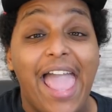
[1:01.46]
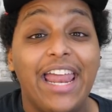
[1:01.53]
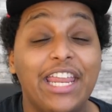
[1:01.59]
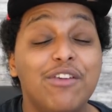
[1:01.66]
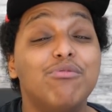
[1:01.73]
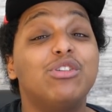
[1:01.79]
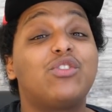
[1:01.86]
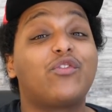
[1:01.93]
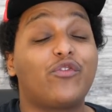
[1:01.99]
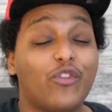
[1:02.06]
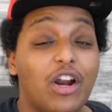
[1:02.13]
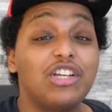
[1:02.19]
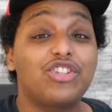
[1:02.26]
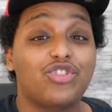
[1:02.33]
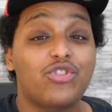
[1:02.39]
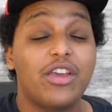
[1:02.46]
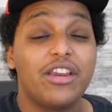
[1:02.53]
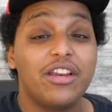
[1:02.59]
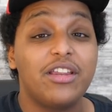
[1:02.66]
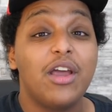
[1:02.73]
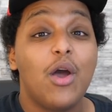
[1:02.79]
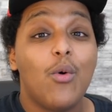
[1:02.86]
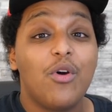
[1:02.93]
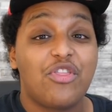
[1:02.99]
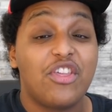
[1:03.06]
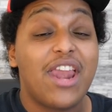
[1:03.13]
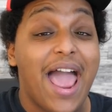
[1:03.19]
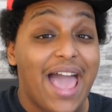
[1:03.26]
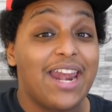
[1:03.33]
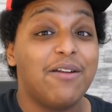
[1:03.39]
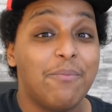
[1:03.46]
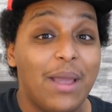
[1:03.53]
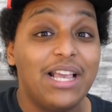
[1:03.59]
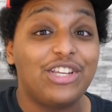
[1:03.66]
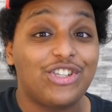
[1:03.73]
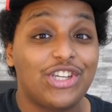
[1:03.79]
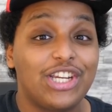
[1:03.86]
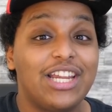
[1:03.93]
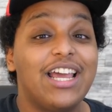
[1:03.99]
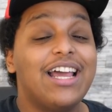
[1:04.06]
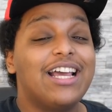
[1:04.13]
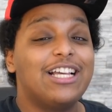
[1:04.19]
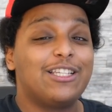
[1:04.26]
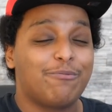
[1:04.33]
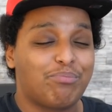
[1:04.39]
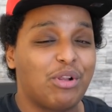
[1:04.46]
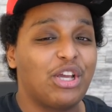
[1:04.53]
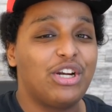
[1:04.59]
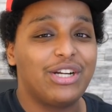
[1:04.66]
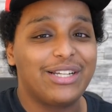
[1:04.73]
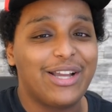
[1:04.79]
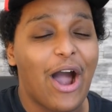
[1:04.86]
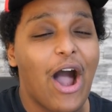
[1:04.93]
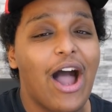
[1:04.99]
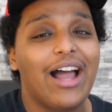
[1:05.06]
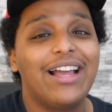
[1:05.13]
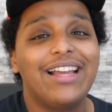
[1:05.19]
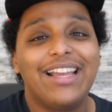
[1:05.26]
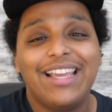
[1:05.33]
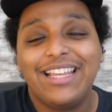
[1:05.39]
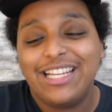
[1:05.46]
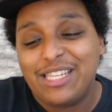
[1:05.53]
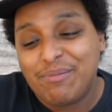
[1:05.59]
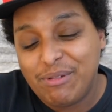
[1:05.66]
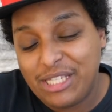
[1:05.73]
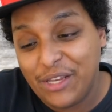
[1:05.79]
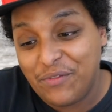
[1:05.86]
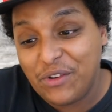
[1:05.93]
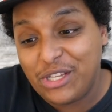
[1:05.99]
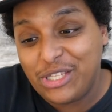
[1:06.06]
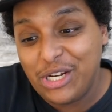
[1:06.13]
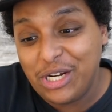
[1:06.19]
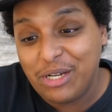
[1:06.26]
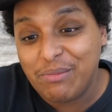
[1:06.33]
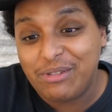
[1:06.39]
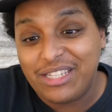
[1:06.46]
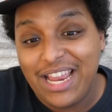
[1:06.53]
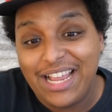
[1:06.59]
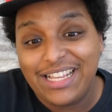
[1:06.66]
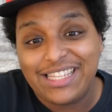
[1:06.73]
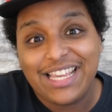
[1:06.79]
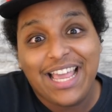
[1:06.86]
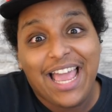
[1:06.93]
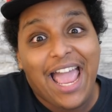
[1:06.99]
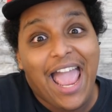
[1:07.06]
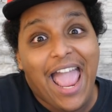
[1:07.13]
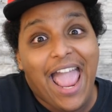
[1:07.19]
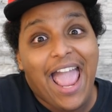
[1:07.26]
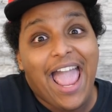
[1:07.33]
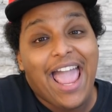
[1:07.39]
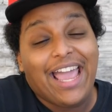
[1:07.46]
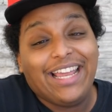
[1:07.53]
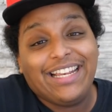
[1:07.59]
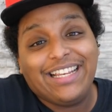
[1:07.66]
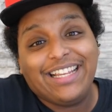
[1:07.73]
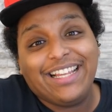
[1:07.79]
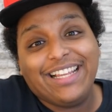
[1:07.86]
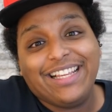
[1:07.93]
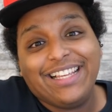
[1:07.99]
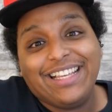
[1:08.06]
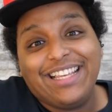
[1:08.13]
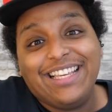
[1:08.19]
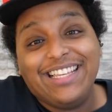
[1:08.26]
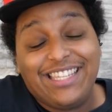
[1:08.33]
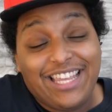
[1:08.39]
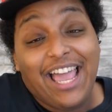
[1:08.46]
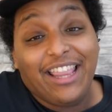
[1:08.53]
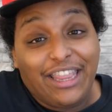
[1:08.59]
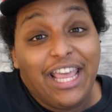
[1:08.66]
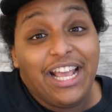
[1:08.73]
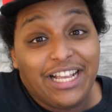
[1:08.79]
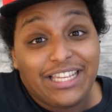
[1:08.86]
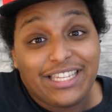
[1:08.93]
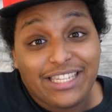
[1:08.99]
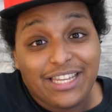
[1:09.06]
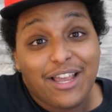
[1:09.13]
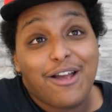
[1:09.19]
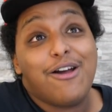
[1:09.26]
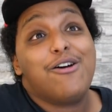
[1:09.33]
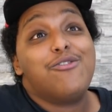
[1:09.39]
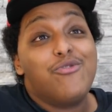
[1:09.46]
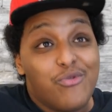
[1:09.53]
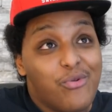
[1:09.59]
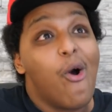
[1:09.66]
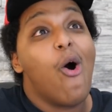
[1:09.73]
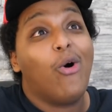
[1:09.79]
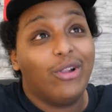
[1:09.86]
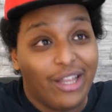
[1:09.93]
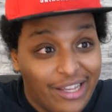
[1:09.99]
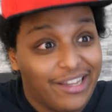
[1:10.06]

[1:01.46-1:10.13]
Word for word: and he was frustrated with an animation his player got in a specific circumstance, and he said this, roll